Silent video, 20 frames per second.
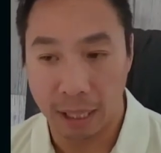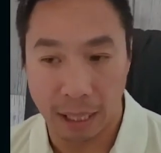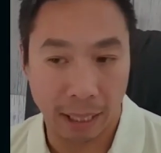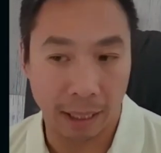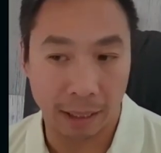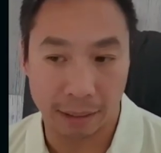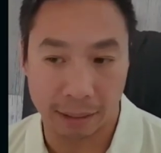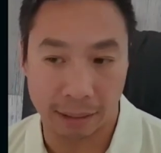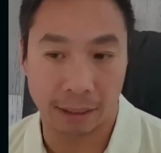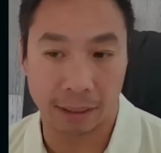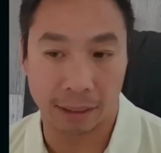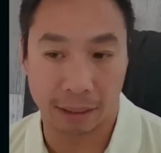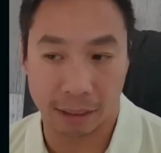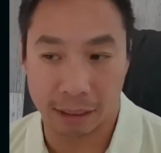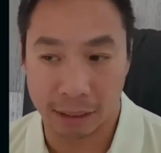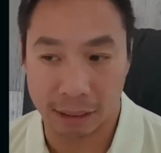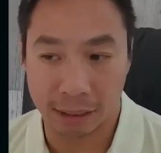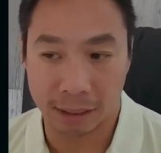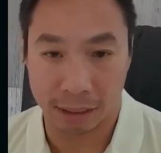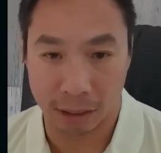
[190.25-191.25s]
this
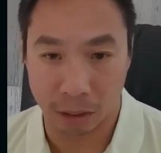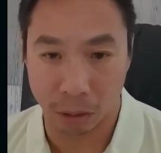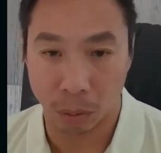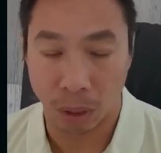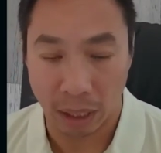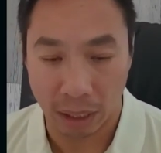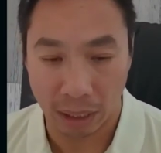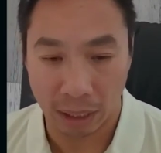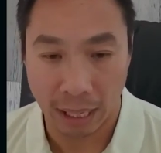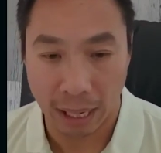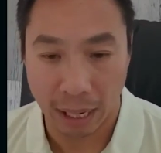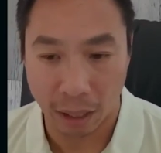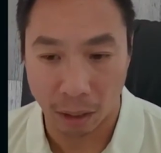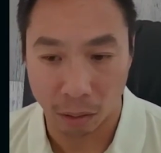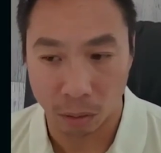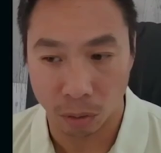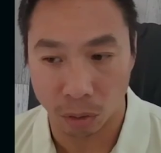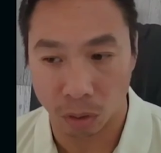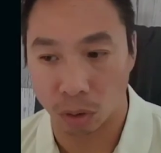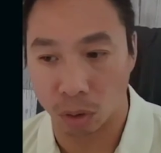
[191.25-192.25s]
still
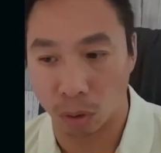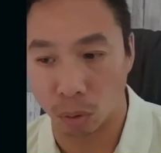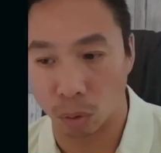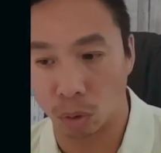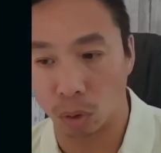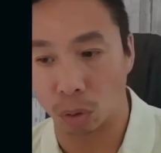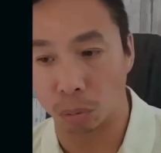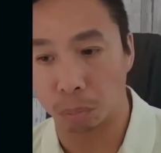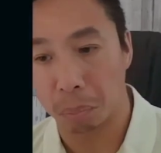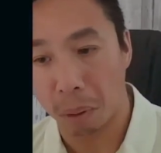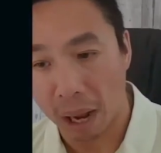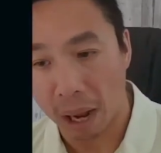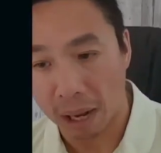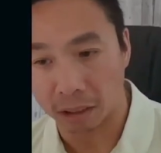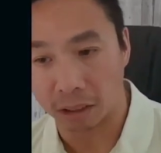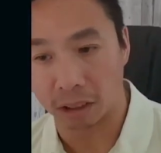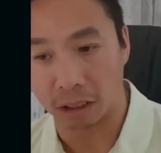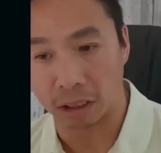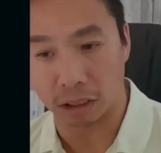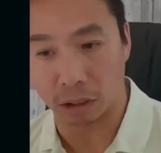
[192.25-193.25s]
allows you to
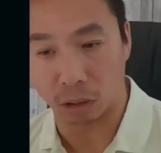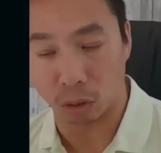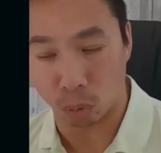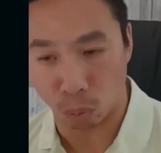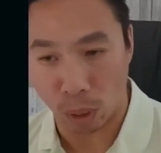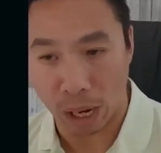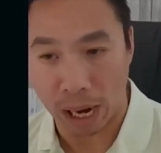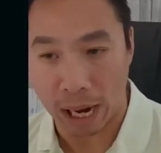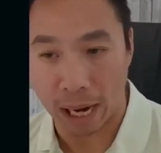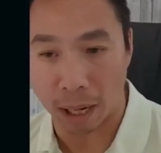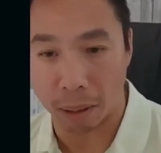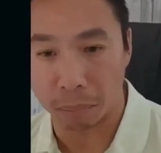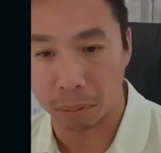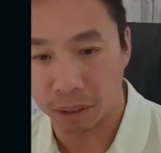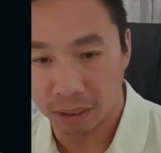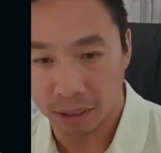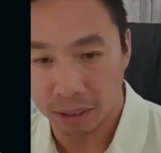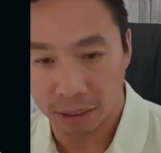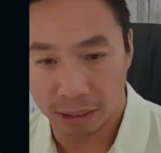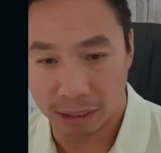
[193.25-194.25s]
manually grab
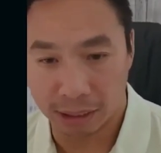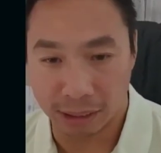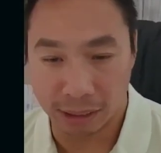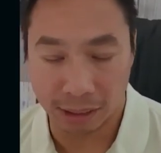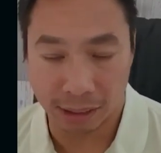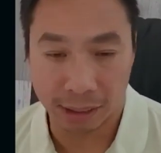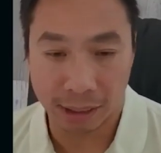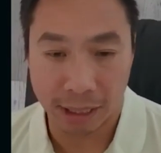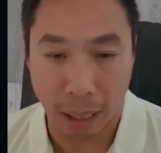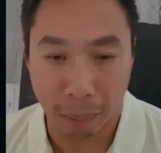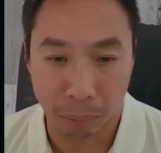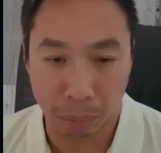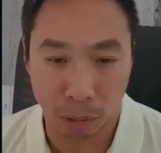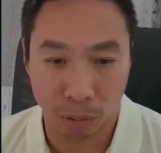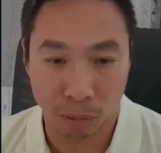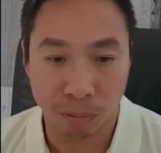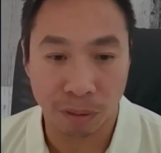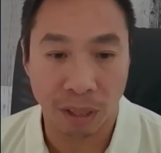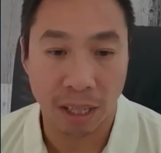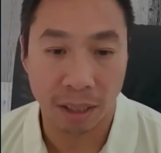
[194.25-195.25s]
these capture
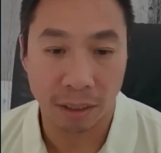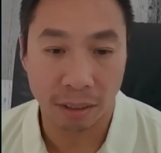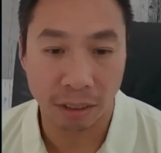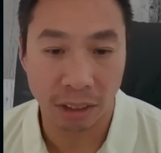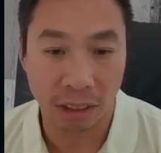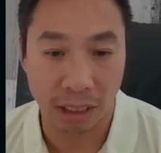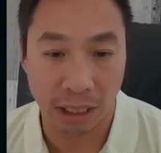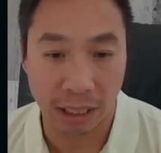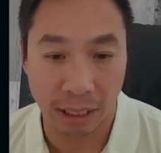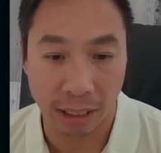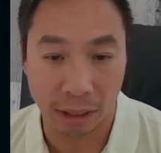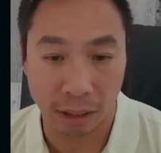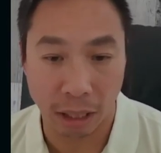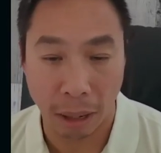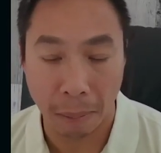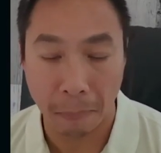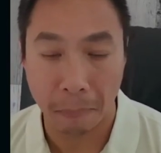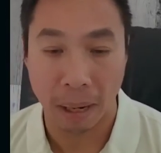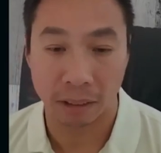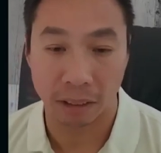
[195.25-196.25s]
files and
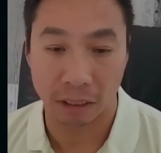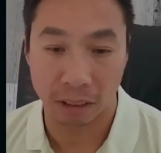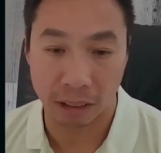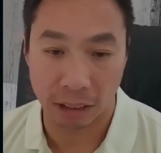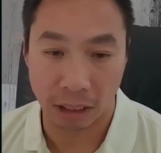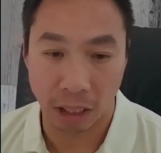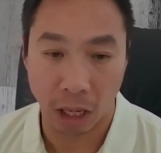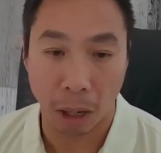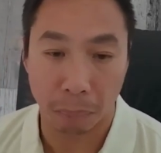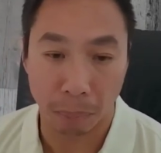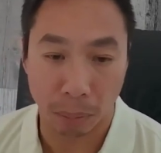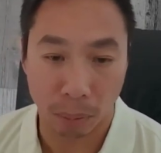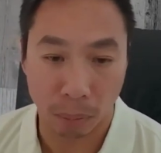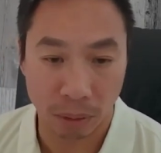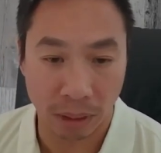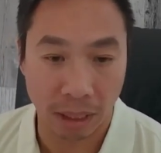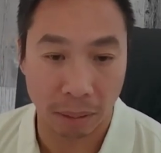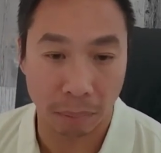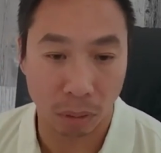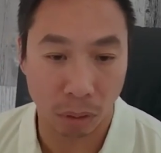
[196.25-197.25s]
manually
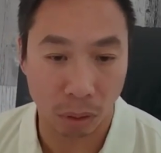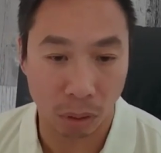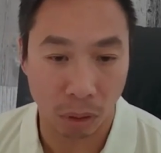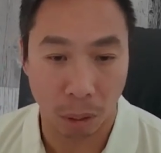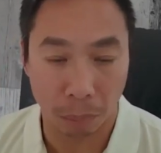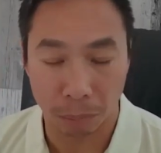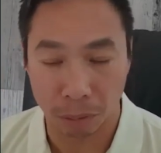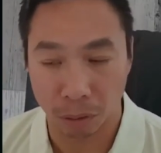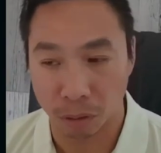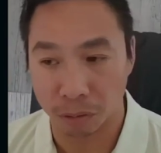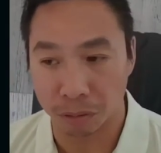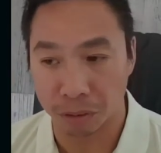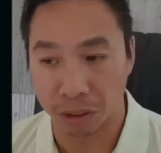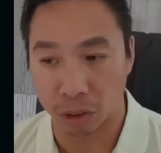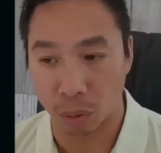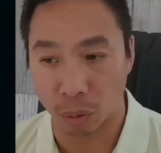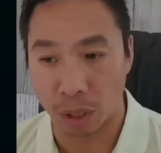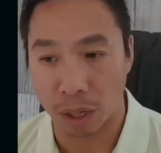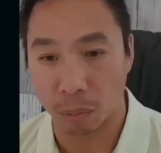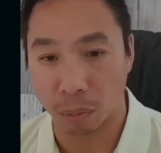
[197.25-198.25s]
upload them to optical
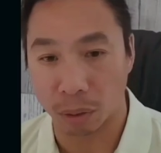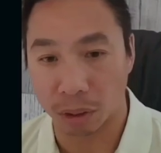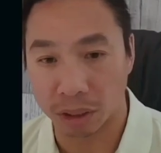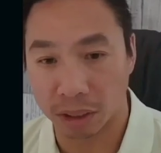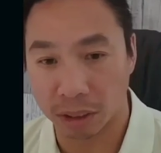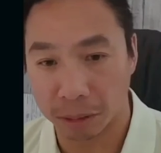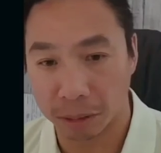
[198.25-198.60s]
visual networks.